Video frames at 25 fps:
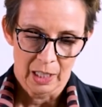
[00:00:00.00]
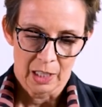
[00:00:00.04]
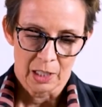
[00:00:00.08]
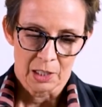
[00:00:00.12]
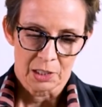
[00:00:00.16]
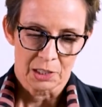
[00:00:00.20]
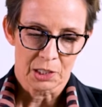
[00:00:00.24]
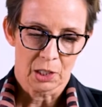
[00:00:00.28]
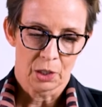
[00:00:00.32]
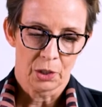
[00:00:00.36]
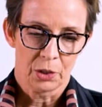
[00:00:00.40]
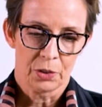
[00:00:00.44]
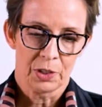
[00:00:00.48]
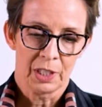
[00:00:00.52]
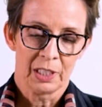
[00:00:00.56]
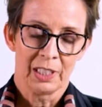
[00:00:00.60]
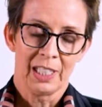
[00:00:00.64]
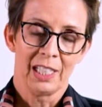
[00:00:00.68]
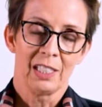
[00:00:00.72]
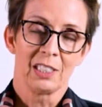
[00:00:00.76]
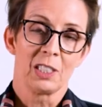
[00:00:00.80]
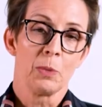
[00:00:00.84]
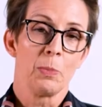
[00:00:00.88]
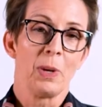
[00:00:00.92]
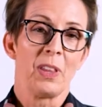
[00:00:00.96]
So there
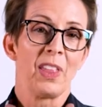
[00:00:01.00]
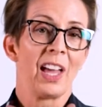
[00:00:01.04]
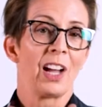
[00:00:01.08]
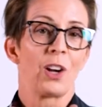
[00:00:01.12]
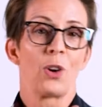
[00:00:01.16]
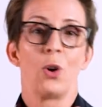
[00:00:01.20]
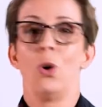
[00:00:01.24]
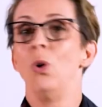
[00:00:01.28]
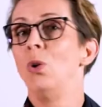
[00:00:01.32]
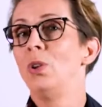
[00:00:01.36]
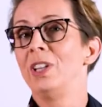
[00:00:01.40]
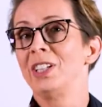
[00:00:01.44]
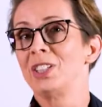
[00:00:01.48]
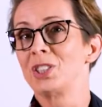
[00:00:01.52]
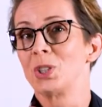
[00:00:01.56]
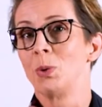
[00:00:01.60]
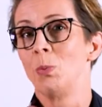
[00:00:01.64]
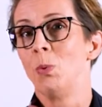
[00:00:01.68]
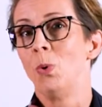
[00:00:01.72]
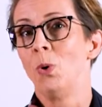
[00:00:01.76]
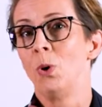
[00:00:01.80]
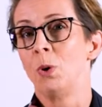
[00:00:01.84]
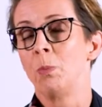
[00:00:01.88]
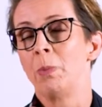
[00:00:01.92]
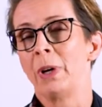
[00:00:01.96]
needs to be that calling
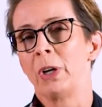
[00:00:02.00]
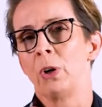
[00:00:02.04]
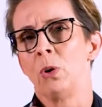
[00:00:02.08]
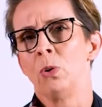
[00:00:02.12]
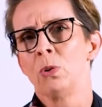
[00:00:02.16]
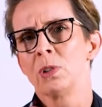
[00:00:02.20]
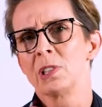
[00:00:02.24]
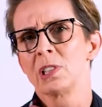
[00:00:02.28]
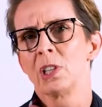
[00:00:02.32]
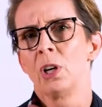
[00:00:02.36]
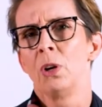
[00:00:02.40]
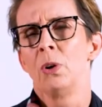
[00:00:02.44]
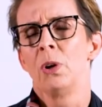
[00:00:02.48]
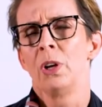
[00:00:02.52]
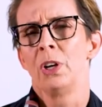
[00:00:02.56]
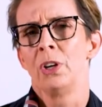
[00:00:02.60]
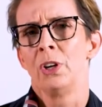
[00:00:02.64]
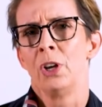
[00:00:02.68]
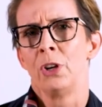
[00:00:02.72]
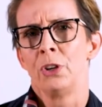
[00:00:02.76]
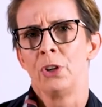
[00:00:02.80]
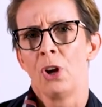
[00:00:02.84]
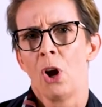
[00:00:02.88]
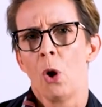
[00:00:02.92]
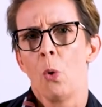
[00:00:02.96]
toward, but also
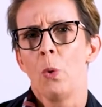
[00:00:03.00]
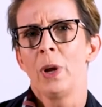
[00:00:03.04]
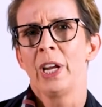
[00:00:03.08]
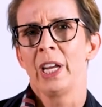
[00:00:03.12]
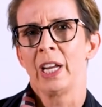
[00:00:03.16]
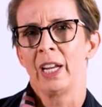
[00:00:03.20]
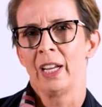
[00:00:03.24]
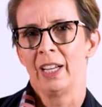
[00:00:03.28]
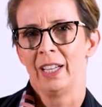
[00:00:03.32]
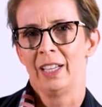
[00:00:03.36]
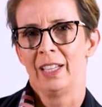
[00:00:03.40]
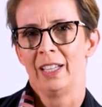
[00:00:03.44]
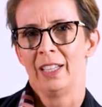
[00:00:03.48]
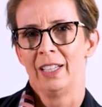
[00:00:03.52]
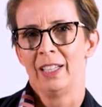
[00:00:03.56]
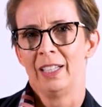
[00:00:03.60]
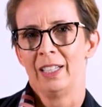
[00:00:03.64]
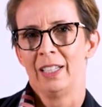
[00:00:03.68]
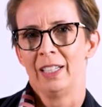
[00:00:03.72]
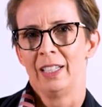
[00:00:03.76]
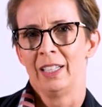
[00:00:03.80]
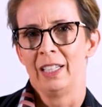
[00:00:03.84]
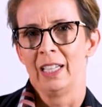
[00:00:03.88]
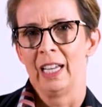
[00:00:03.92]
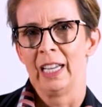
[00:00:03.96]
a knowing,
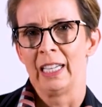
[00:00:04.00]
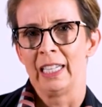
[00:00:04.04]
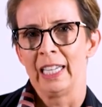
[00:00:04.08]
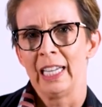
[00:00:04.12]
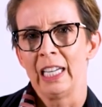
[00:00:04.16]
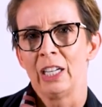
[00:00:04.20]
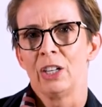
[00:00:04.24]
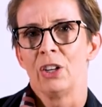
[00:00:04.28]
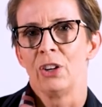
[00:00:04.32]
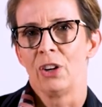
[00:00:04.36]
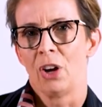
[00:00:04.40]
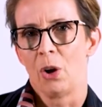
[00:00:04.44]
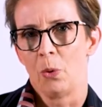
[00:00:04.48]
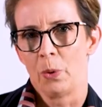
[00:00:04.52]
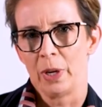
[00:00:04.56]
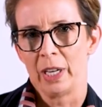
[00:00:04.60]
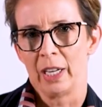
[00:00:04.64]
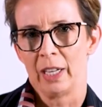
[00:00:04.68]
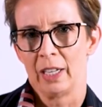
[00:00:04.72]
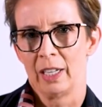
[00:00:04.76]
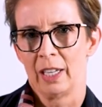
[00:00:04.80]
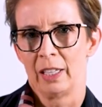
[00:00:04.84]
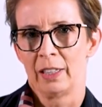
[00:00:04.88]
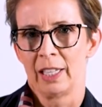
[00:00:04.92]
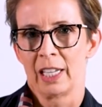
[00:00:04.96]
an inner
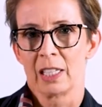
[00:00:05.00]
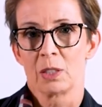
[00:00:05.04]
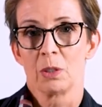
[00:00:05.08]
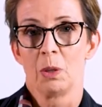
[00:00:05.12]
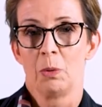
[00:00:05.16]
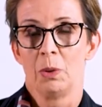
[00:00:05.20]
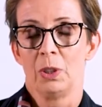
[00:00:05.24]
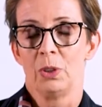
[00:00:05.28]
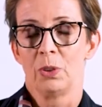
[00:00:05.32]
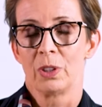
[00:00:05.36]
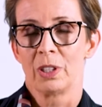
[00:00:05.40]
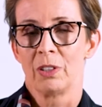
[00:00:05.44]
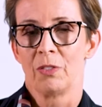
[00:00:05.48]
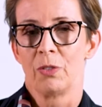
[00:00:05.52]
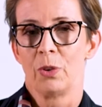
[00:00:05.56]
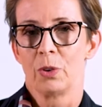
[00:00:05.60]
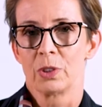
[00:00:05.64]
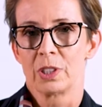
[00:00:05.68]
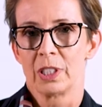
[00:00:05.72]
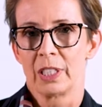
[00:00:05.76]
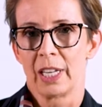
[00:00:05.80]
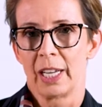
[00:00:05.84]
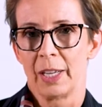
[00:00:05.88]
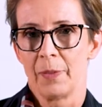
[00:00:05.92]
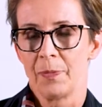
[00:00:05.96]
knowing. And that's what we're looking for
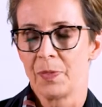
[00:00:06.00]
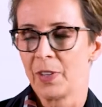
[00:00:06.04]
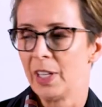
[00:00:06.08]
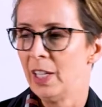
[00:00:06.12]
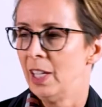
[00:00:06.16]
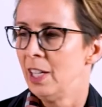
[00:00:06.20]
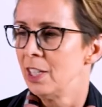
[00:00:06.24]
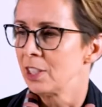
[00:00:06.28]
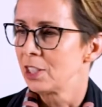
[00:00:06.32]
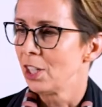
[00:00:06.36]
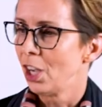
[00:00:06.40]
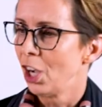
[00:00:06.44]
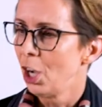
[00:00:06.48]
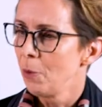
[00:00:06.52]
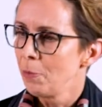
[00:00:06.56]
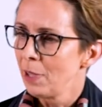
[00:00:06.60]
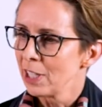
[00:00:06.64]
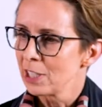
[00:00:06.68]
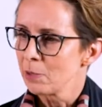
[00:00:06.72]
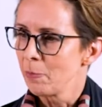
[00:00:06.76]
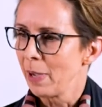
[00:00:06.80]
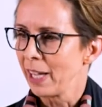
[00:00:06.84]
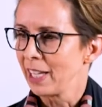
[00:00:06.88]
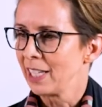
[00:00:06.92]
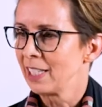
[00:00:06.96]
today. So I hope
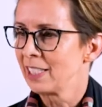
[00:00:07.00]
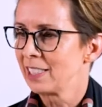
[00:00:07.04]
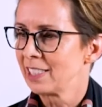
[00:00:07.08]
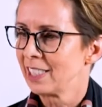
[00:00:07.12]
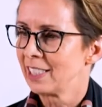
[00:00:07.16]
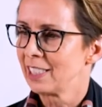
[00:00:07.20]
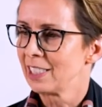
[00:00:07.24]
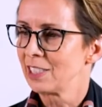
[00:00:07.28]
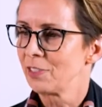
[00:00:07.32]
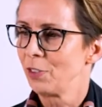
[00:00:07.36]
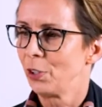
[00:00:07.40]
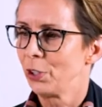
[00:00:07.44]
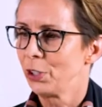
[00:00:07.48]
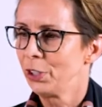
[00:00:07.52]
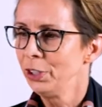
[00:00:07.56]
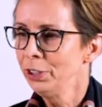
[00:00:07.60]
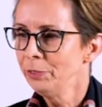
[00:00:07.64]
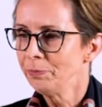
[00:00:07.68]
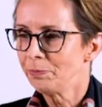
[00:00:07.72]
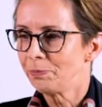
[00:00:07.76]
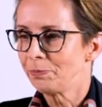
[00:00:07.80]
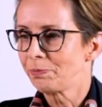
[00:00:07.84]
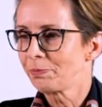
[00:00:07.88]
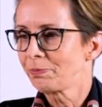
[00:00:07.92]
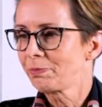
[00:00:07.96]
that's making sense for you.
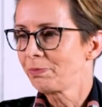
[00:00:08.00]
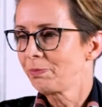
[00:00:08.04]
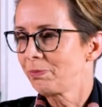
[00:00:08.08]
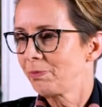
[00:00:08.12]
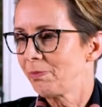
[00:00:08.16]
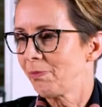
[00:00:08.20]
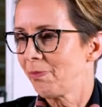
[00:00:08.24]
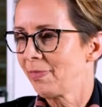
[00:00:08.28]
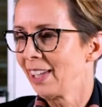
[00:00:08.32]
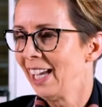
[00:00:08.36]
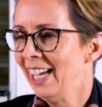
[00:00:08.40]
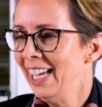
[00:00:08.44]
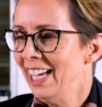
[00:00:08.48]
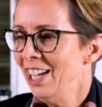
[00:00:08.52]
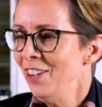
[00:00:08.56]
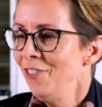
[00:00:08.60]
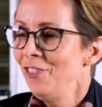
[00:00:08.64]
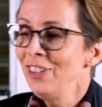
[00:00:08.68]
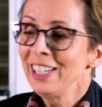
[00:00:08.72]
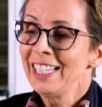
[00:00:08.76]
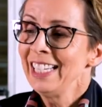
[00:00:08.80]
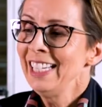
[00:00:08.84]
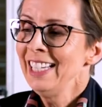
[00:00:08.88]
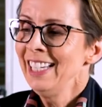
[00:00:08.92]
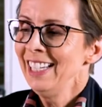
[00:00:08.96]

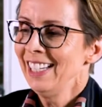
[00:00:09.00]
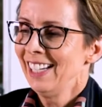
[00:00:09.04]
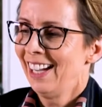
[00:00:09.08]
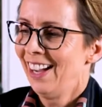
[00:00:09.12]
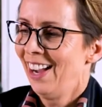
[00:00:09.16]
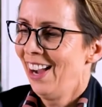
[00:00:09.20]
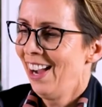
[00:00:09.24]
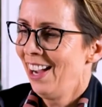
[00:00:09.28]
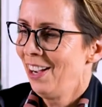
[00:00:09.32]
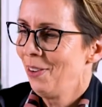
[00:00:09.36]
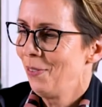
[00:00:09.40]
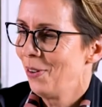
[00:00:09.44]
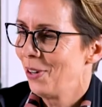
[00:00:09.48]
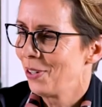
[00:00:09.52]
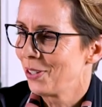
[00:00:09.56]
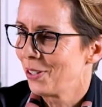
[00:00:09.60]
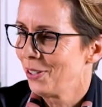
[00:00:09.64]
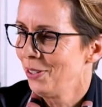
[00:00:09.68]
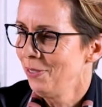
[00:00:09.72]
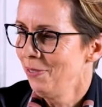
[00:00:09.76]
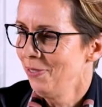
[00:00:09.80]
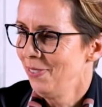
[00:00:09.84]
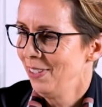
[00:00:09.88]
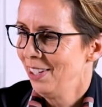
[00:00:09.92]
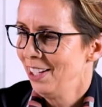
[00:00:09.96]
Vicky, hi,
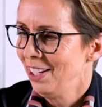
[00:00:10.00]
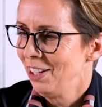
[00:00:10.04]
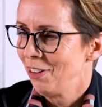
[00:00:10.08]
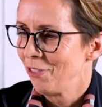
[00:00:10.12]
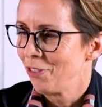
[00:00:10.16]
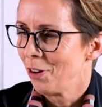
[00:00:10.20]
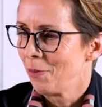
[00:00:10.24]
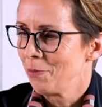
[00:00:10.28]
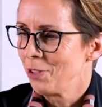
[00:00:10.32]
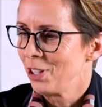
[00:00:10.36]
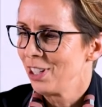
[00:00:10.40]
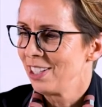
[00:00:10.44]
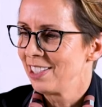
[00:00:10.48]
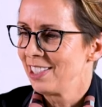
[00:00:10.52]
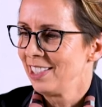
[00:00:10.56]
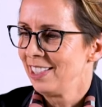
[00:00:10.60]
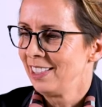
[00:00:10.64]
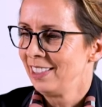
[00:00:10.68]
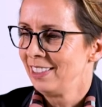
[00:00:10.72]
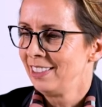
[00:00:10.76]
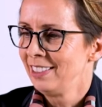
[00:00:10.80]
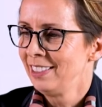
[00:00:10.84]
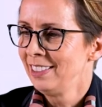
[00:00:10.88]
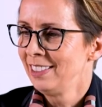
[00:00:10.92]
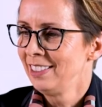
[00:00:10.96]
welcome from New
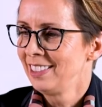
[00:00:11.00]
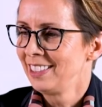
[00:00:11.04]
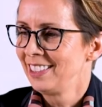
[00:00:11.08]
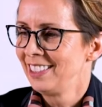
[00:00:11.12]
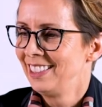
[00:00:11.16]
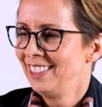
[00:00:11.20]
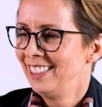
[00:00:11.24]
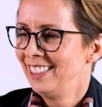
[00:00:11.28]
Zealand.